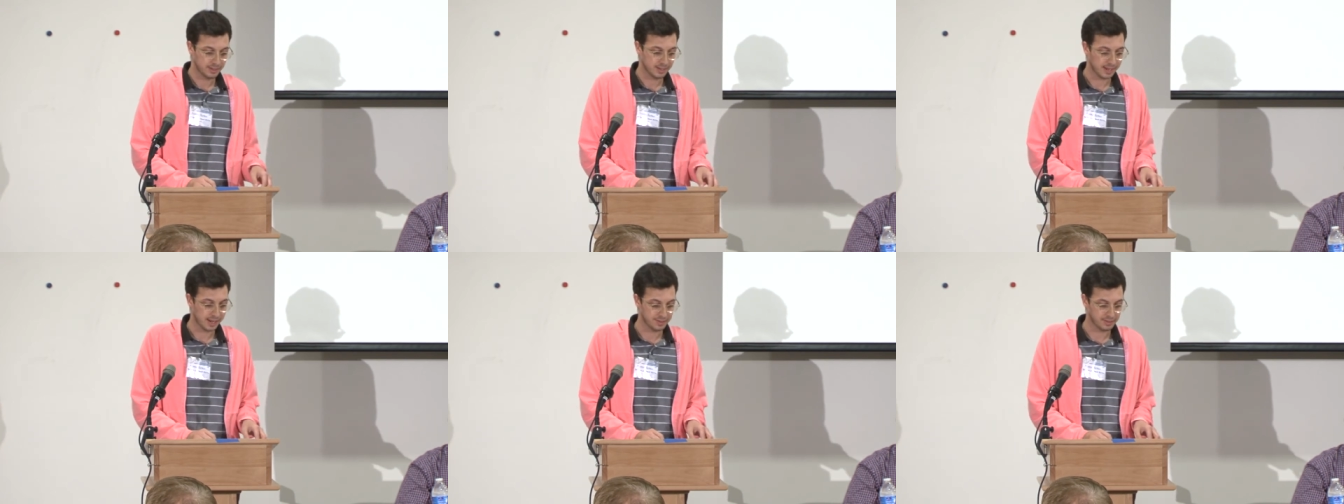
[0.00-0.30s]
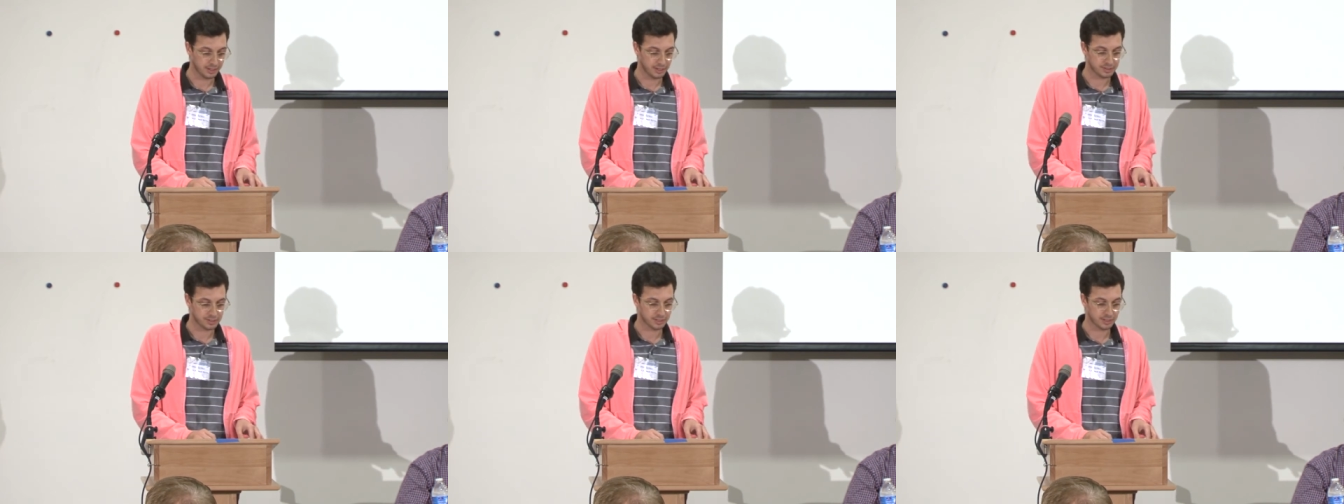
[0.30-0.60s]
I
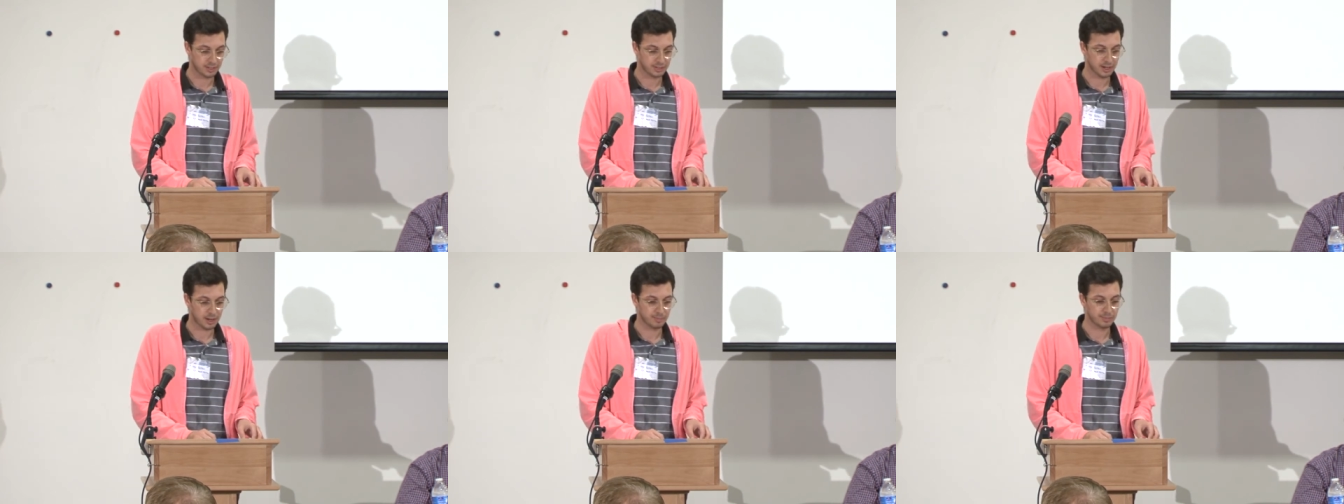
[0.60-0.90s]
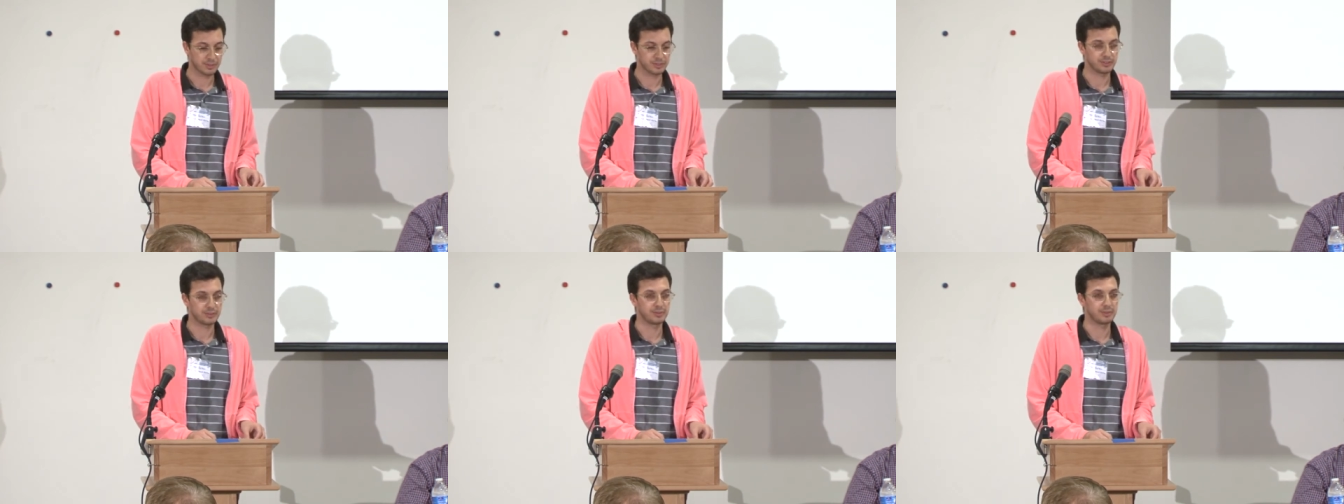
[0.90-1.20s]
think it's a good
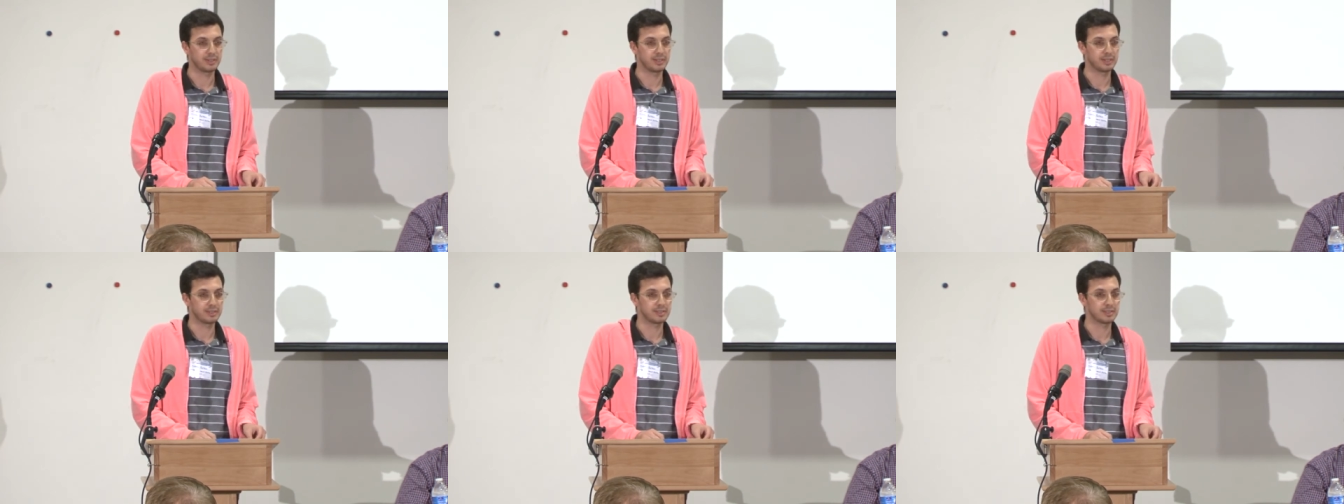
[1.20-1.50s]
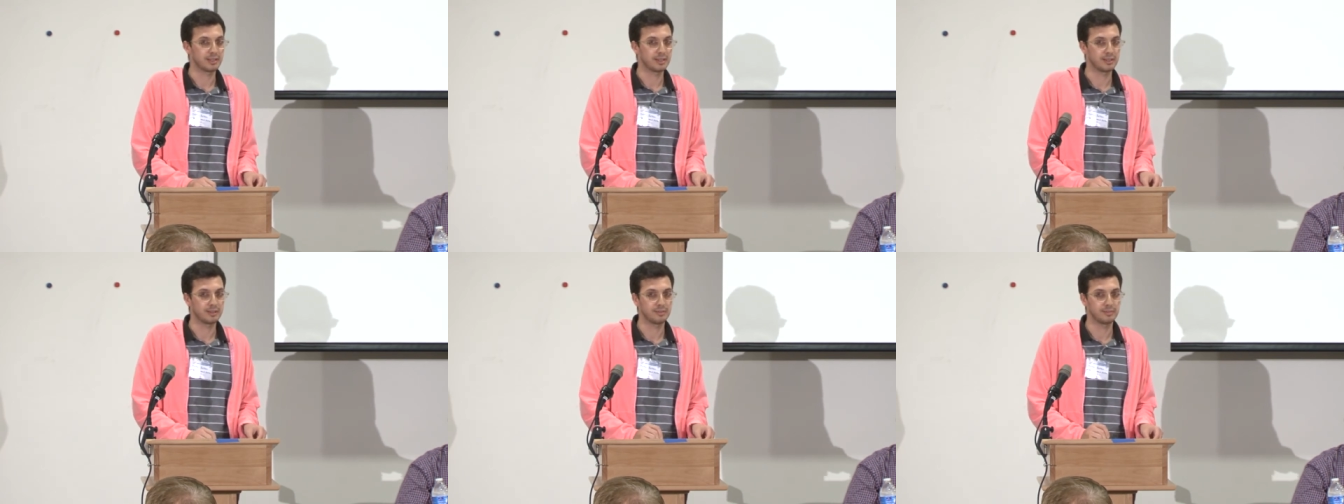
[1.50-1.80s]
opportunity
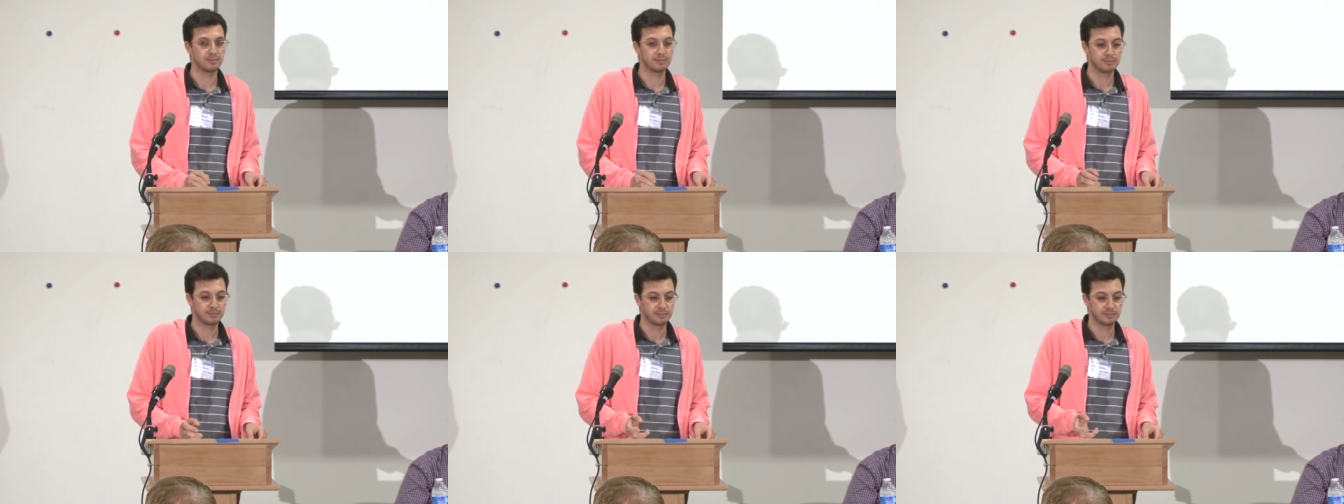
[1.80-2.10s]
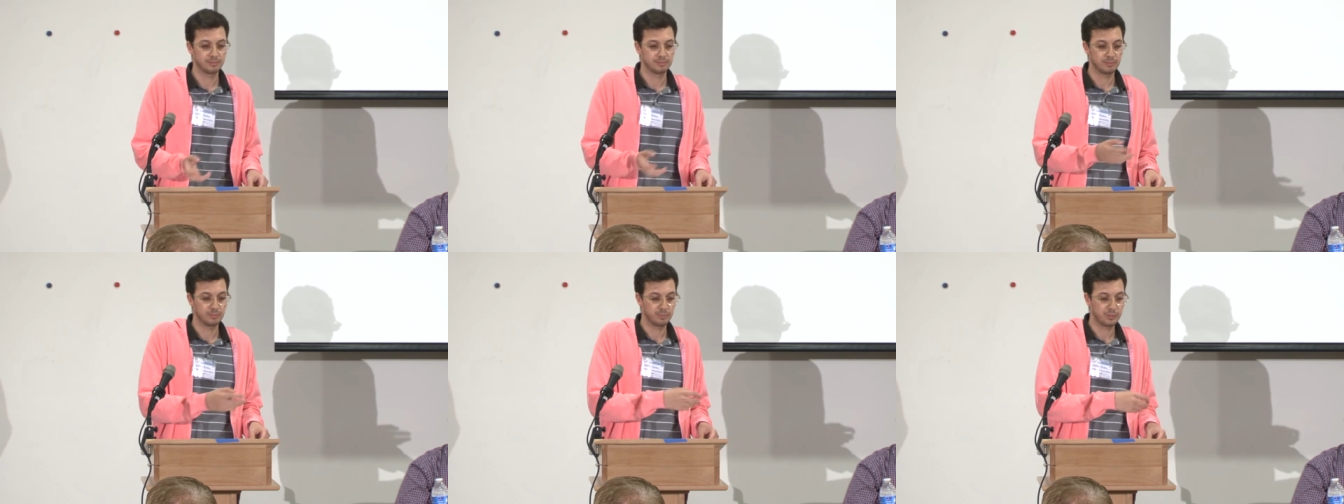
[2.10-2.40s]
to
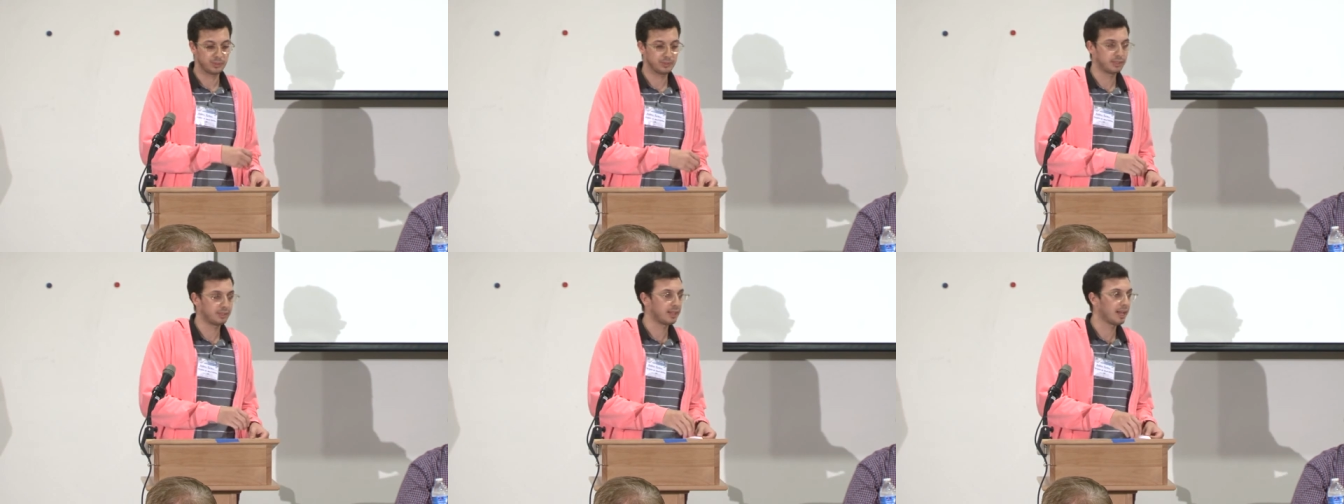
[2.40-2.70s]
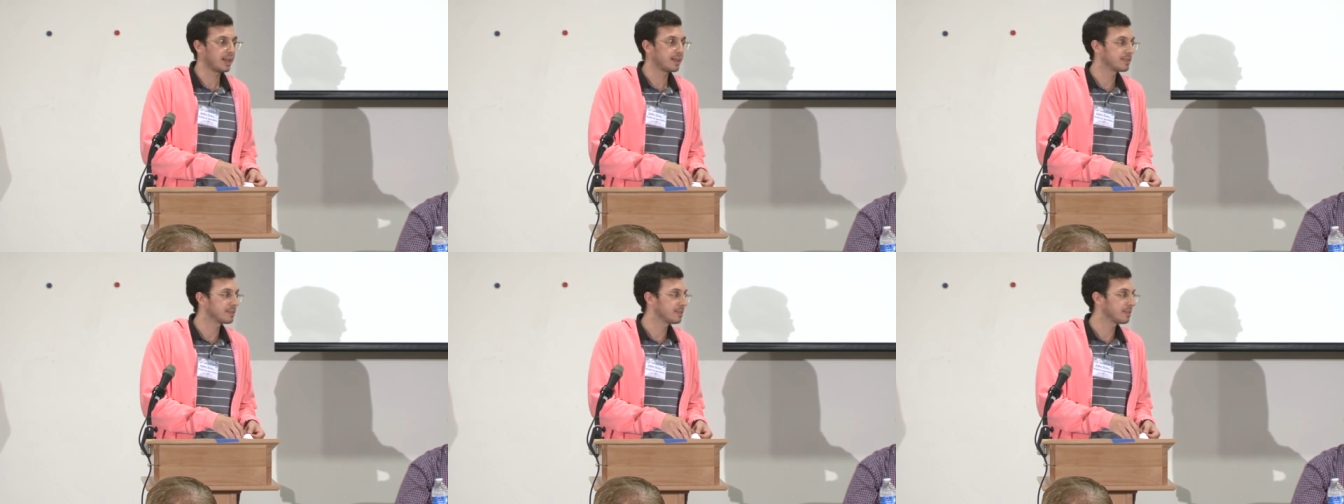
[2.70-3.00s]
build
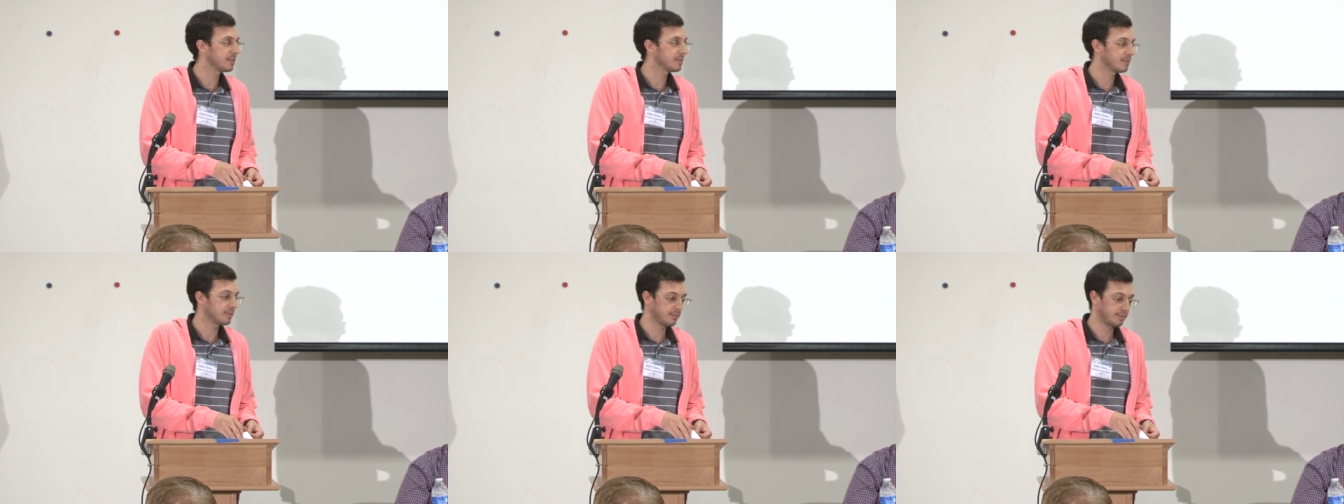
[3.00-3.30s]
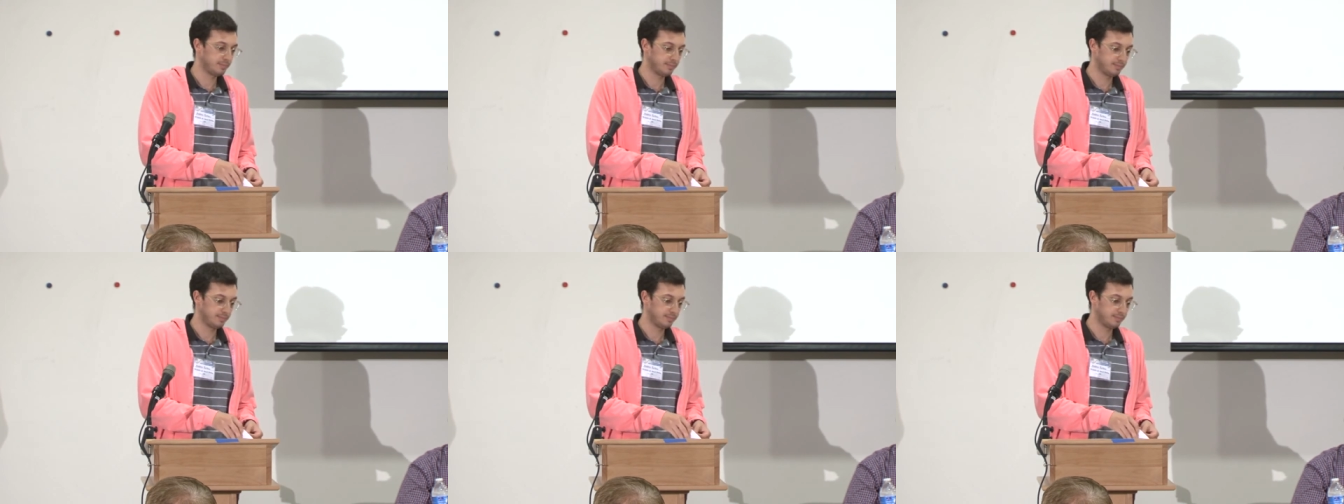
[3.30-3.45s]
alliances.